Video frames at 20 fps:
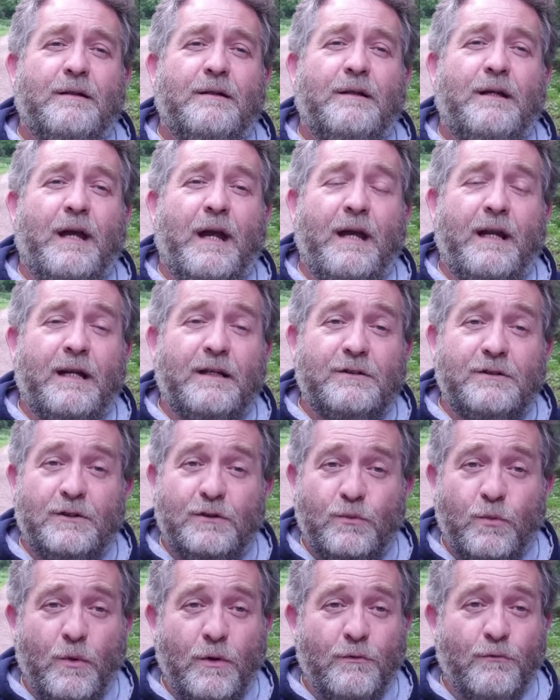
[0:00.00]
Okay, that's
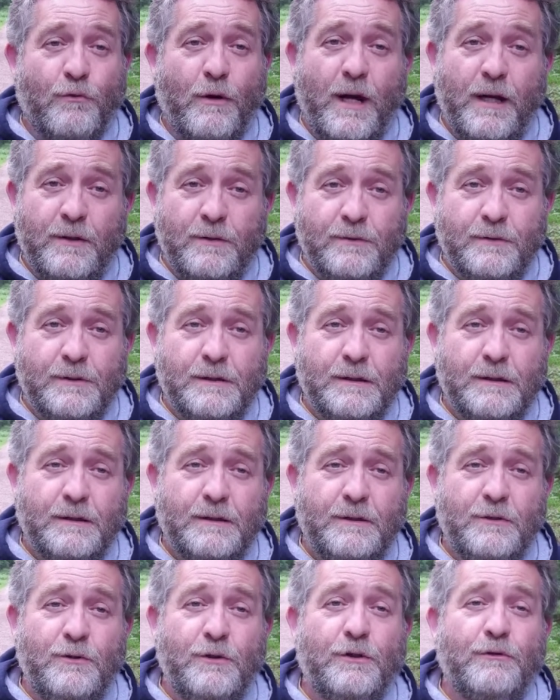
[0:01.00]
just one round,
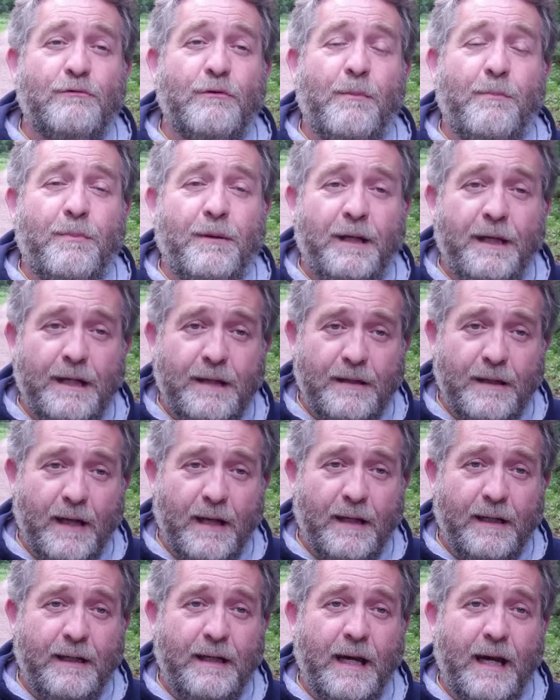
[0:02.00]
and you just repeat
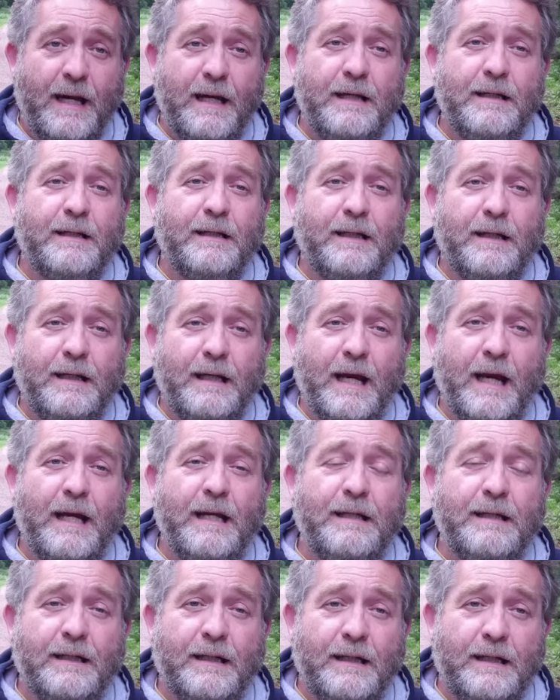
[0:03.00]
that again and
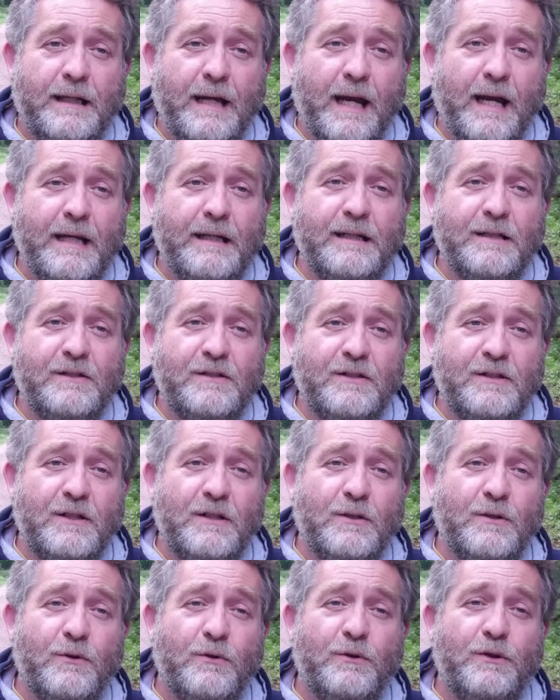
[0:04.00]
again and again
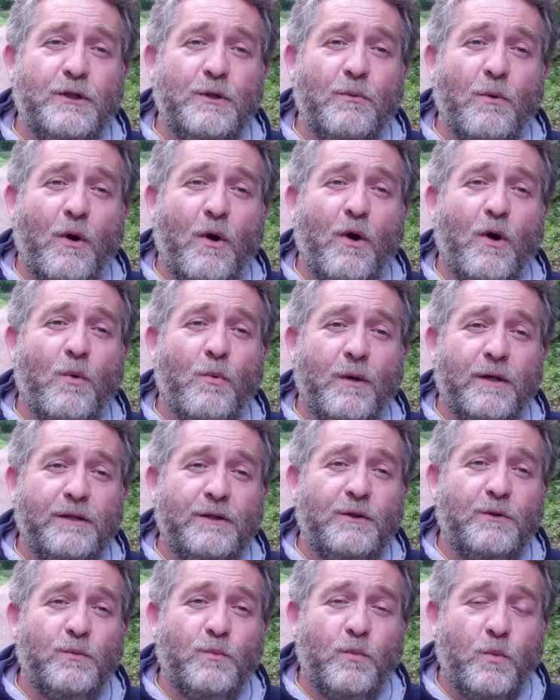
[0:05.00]
until you are where
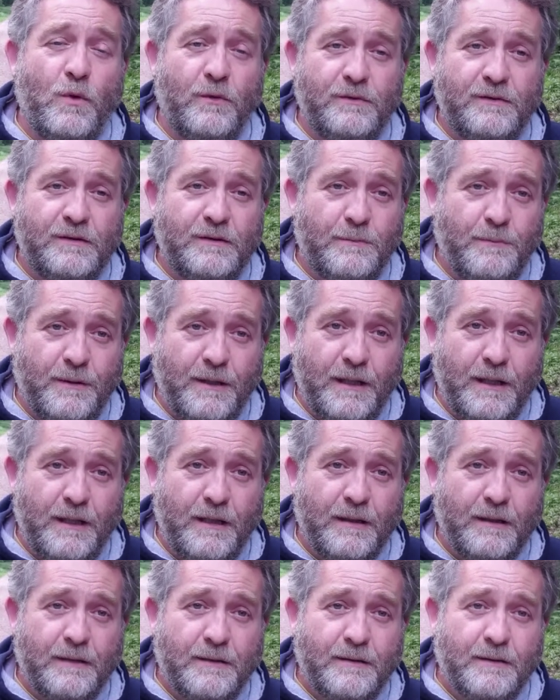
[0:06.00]
you want to
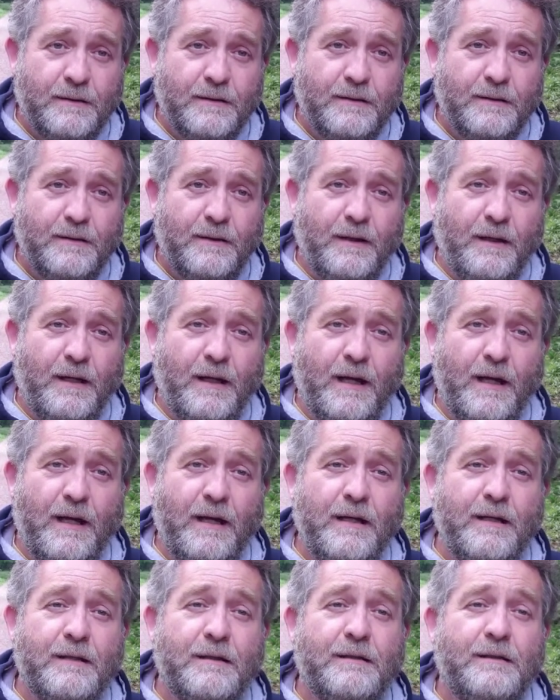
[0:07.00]
be.
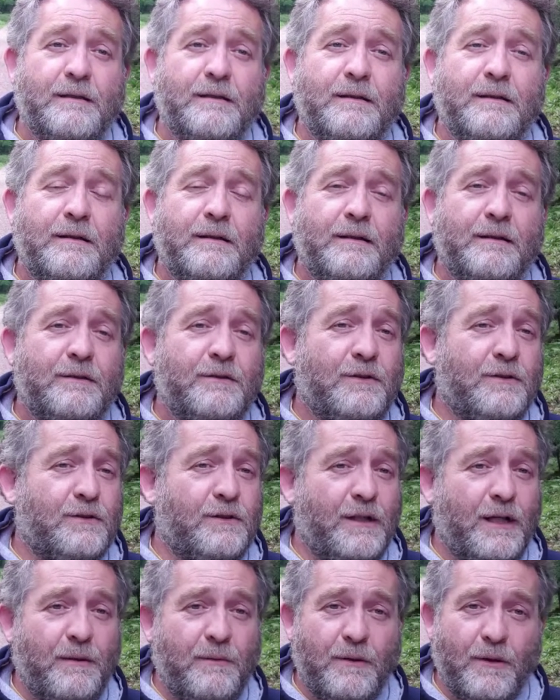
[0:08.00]
Okay,
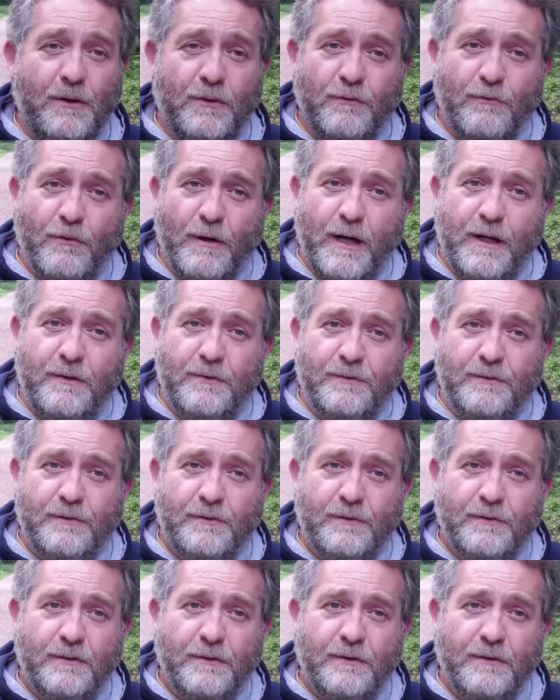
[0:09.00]
just keep going round.